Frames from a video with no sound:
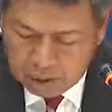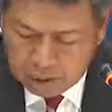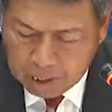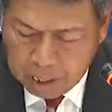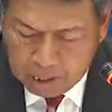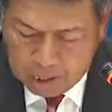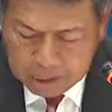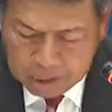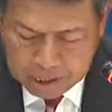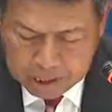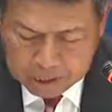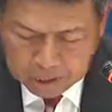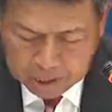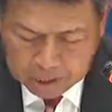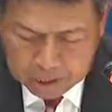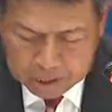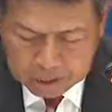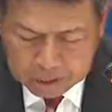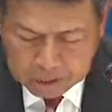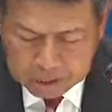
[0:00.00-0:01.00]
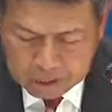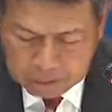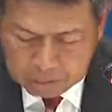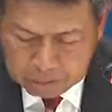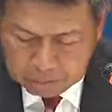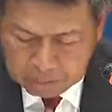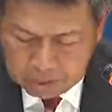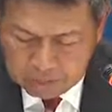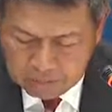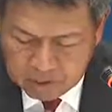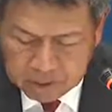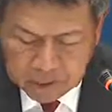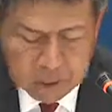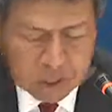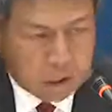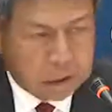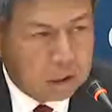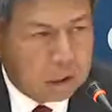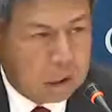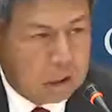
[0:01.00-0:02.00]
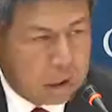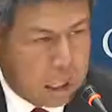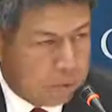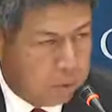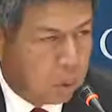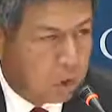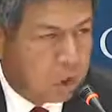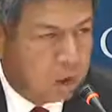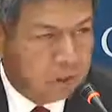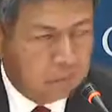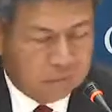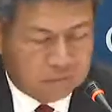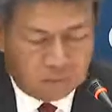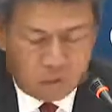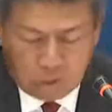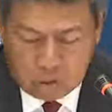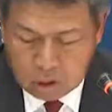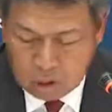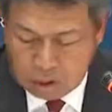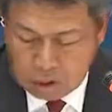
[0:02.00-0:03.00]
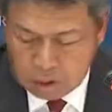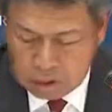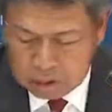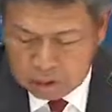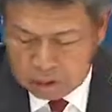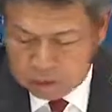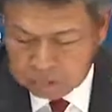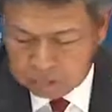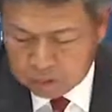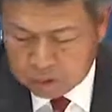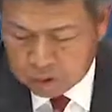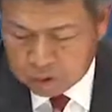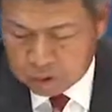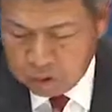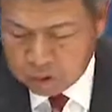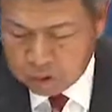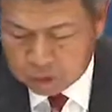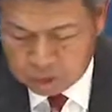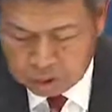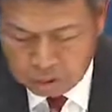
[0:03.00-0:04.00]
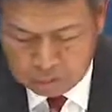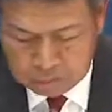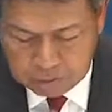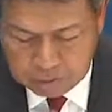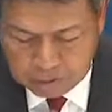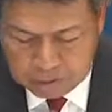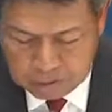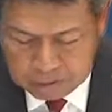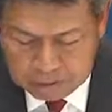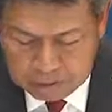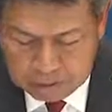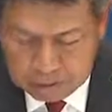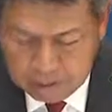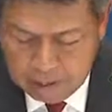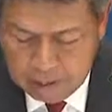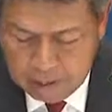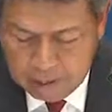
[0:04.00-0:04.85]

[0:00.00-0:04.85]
with other nations and has been very supportive for the security of the region